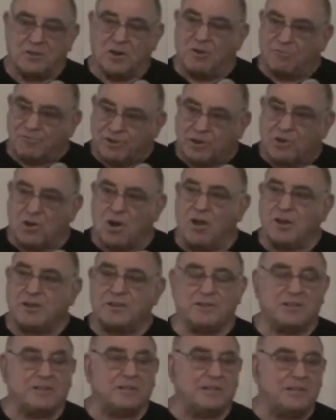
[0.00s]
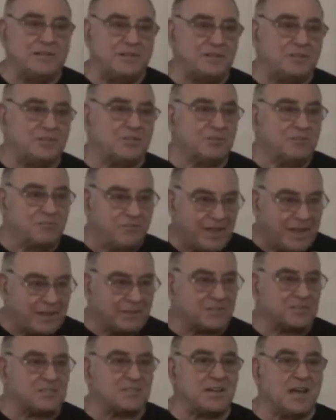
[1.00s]
Afrikaner elite of
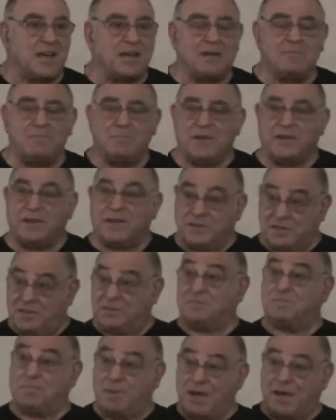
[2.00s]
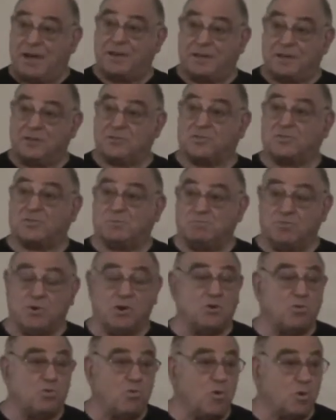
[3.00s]
that time, headed by its
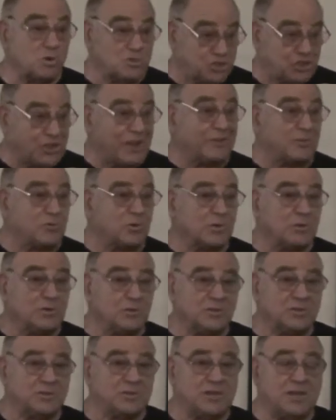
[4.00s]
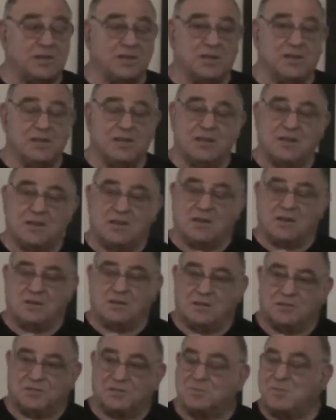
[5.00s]
World War generals,
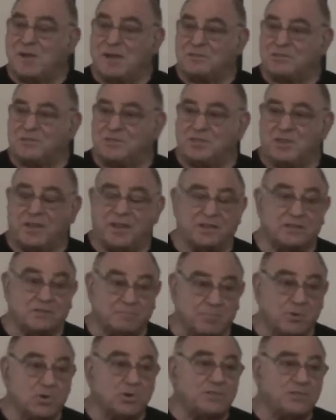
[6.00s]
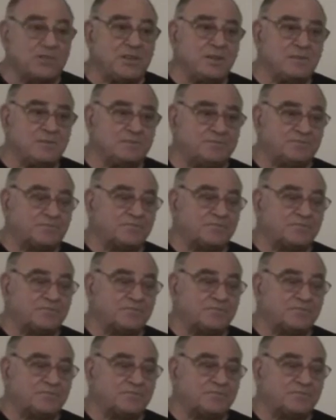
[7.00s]
Smuts and Botha.